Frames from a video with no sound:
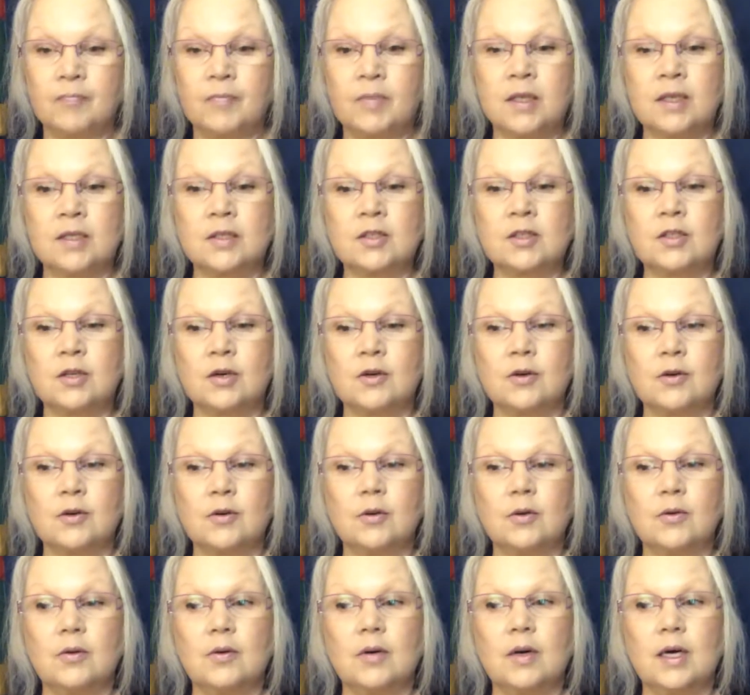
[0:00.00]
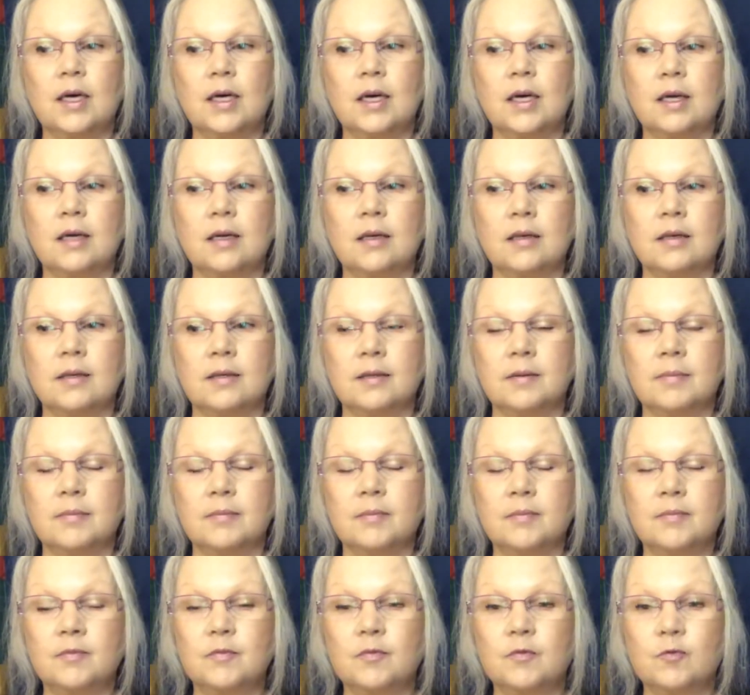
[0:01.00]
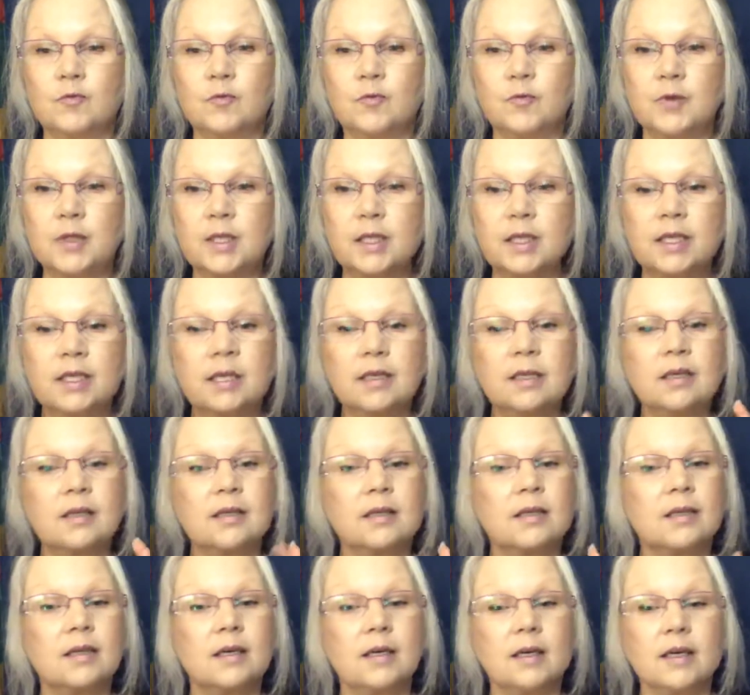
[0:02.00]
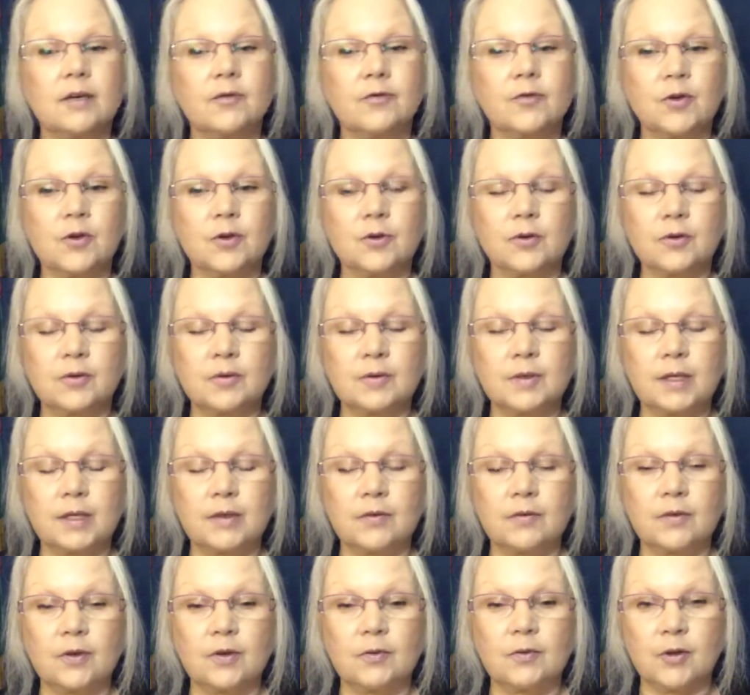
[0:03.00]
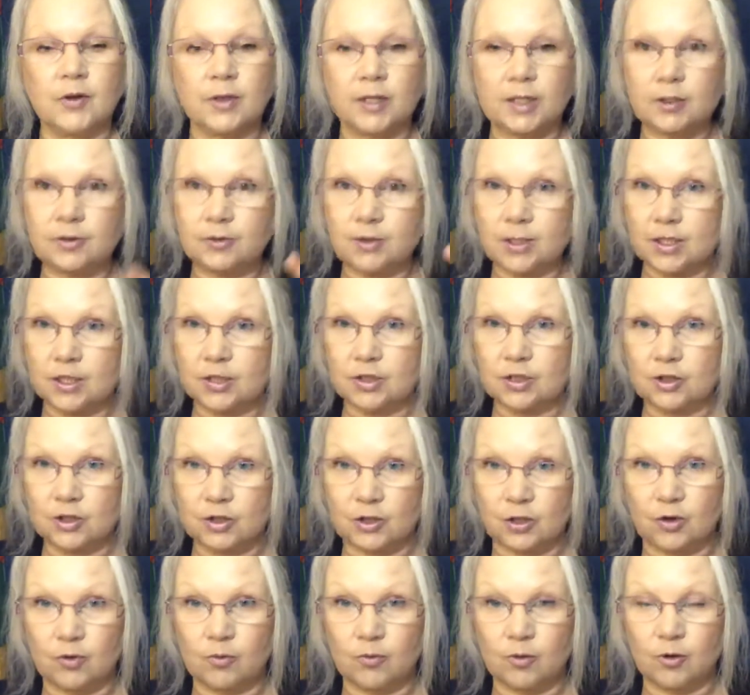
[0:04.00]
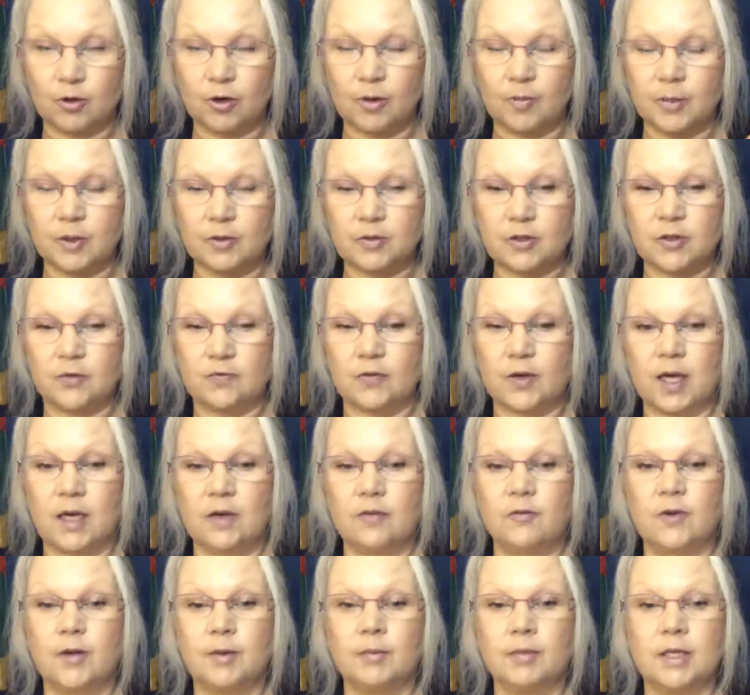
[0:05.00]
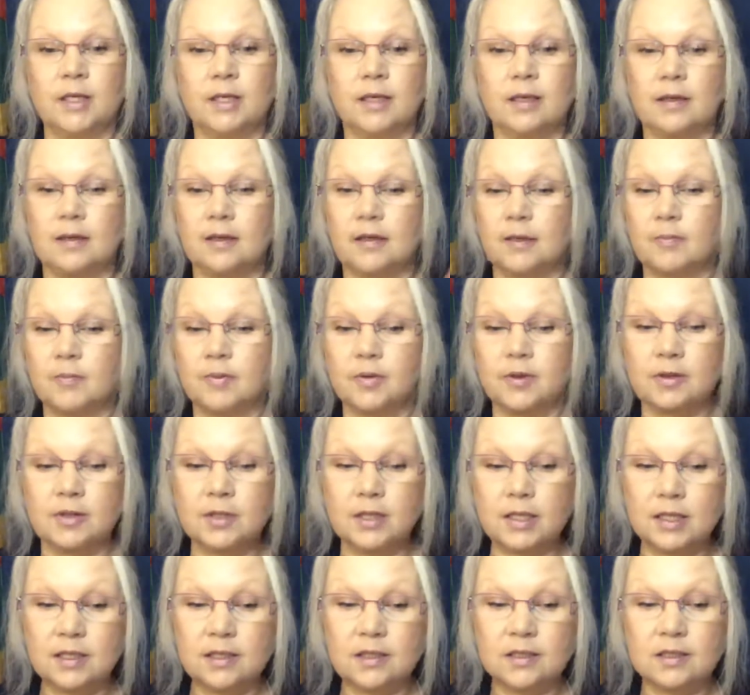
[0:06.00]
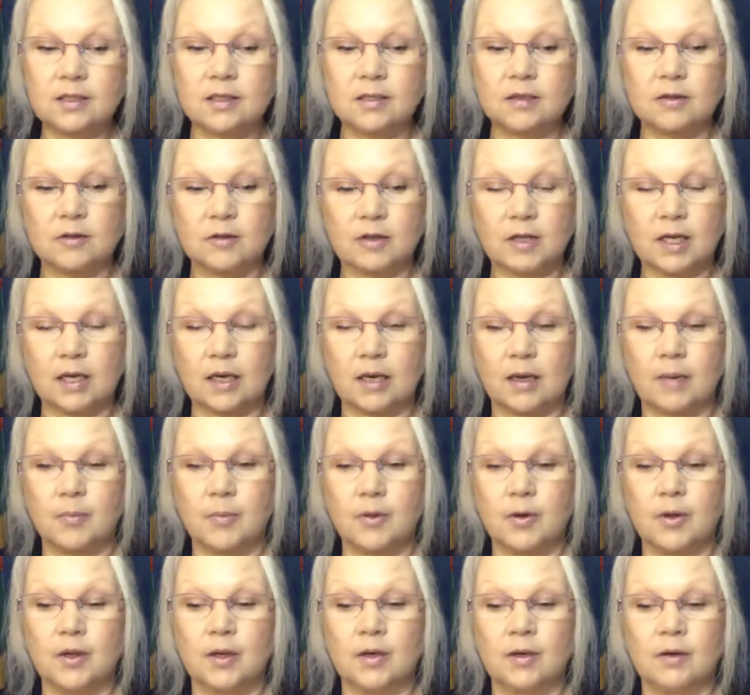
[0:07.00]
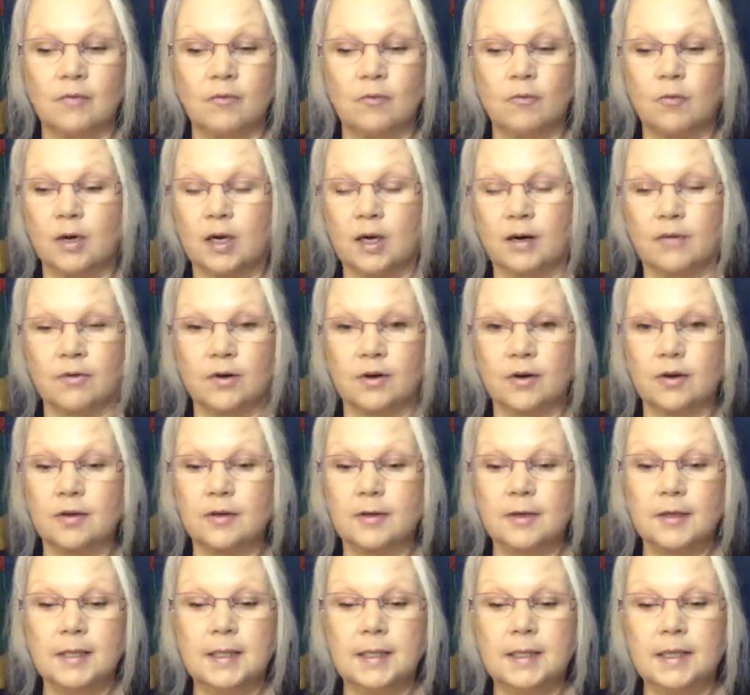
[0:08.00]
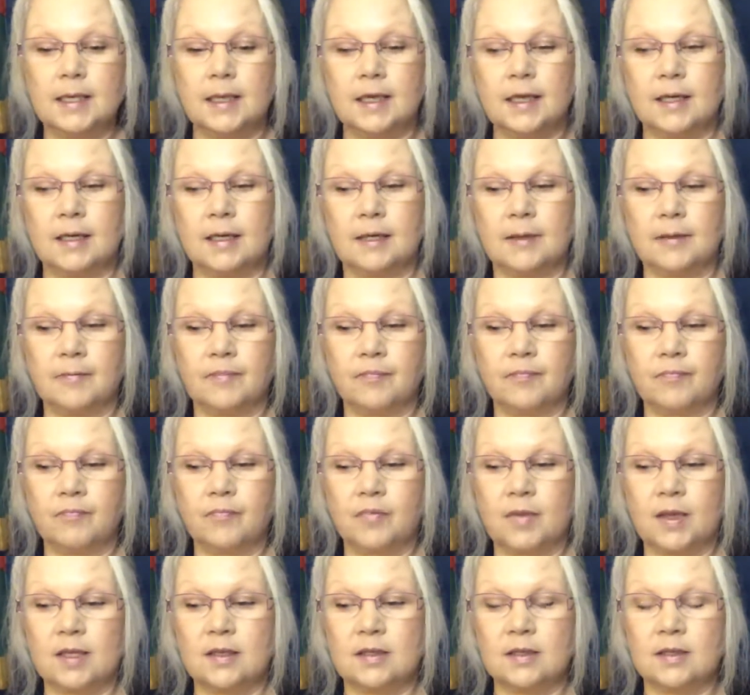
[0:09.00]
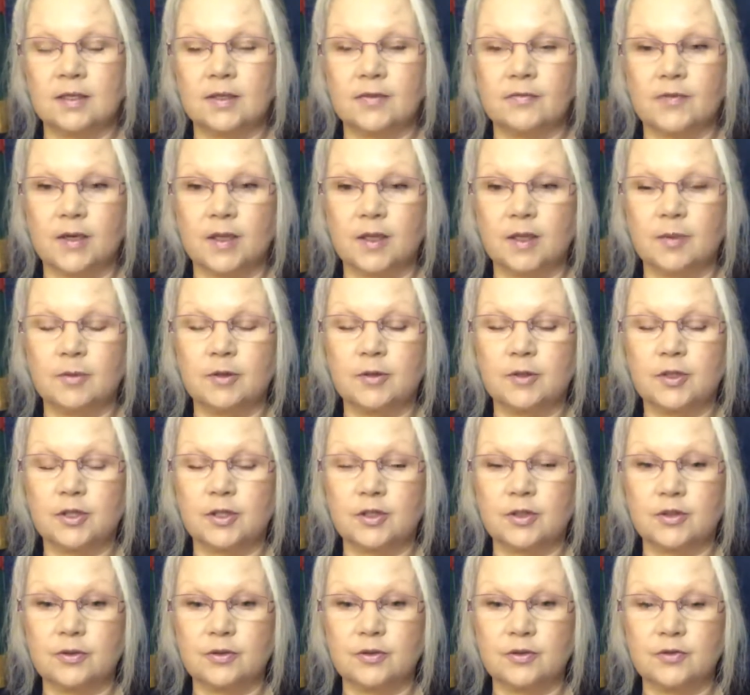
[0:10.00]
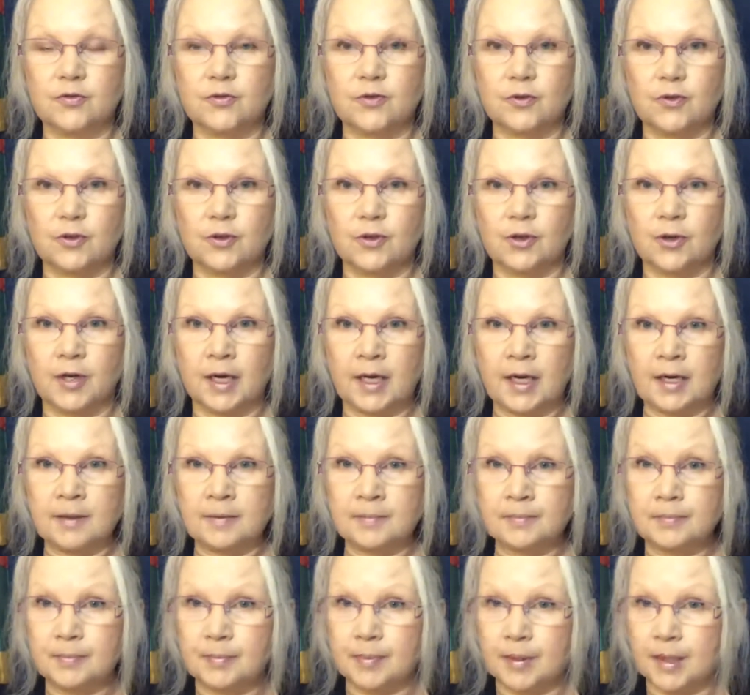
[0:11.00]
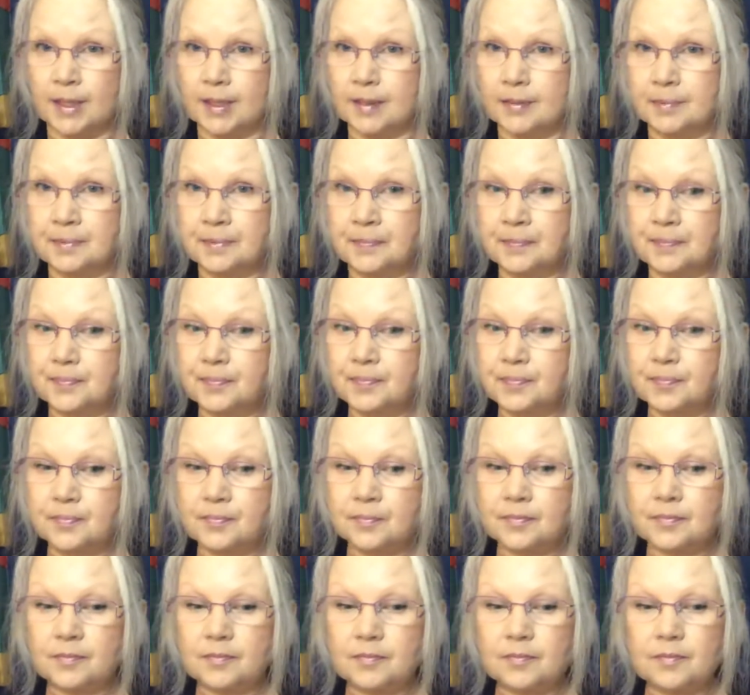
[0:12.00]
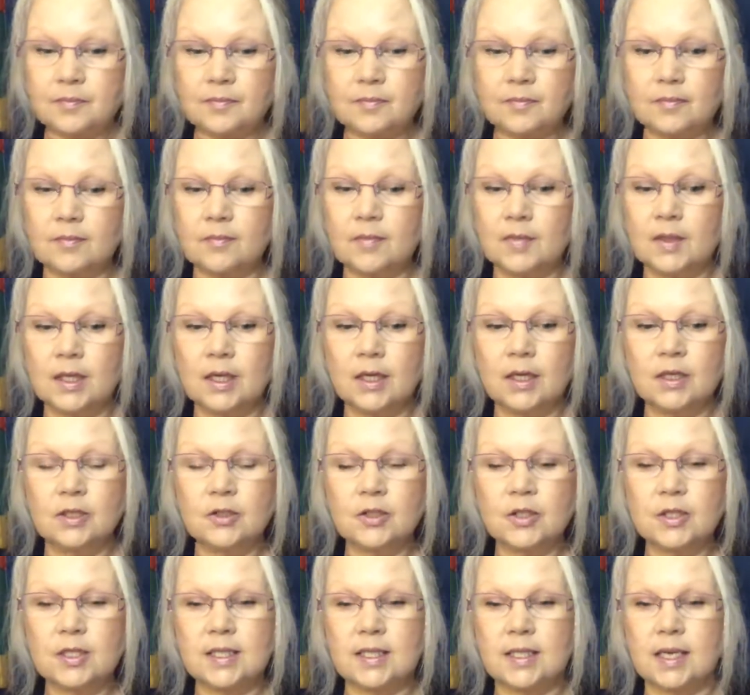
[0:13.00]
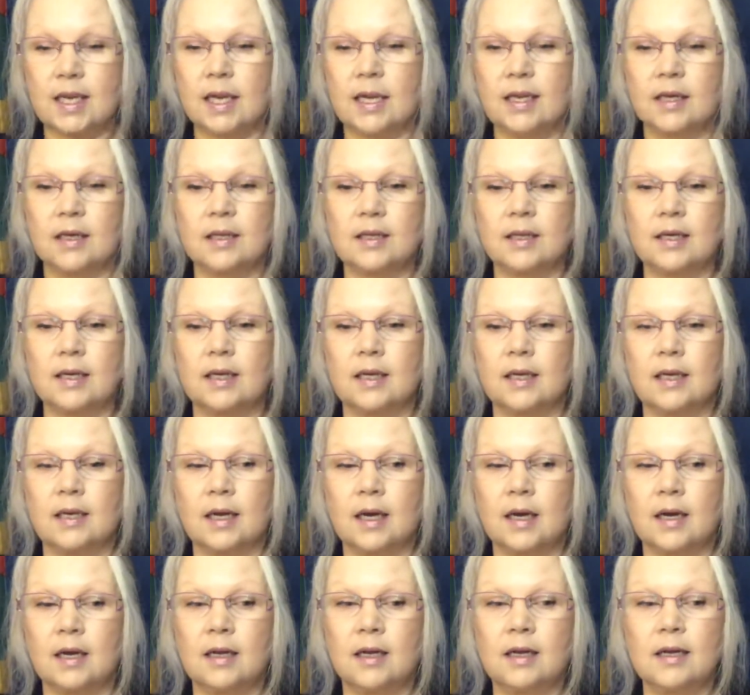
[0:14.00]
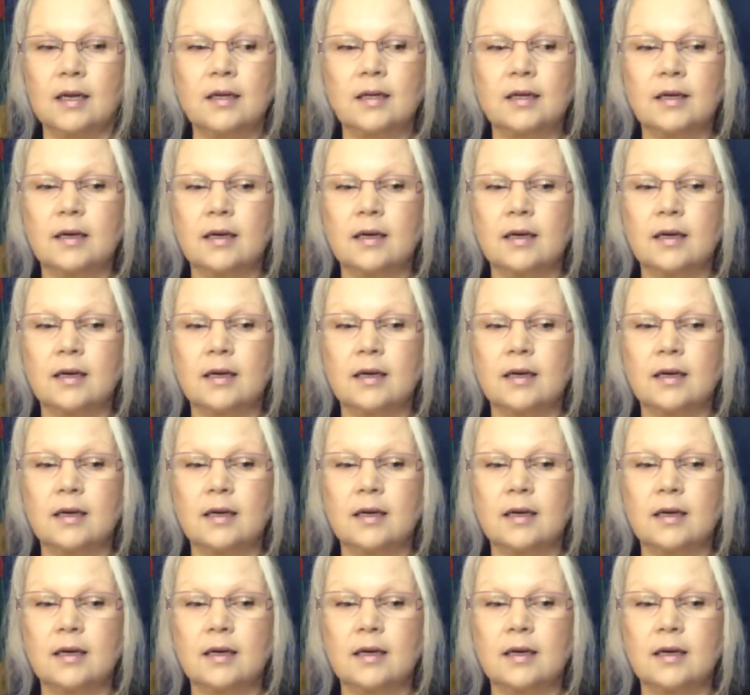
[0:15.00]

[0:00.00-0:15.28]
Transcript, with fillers: So um, really, like, if you're if you're interested to know more about divine femininity, please look it up on whatever um, is available to you for learning. But understand, like, and I,